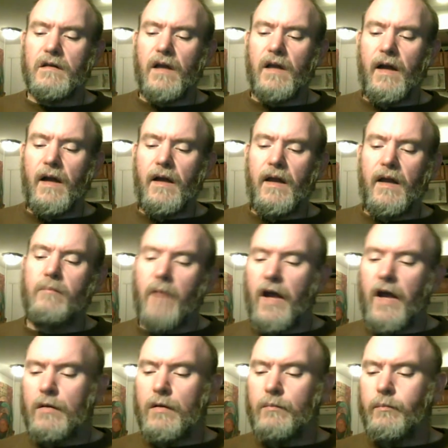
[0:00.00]
in
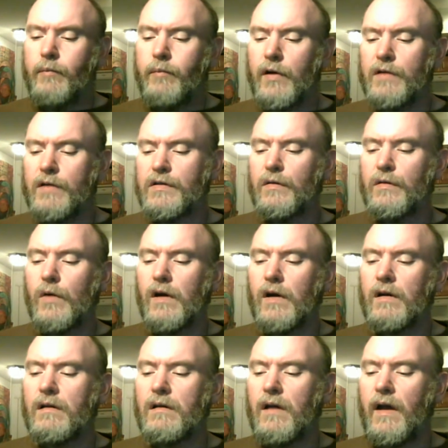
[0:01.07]
my own personal work,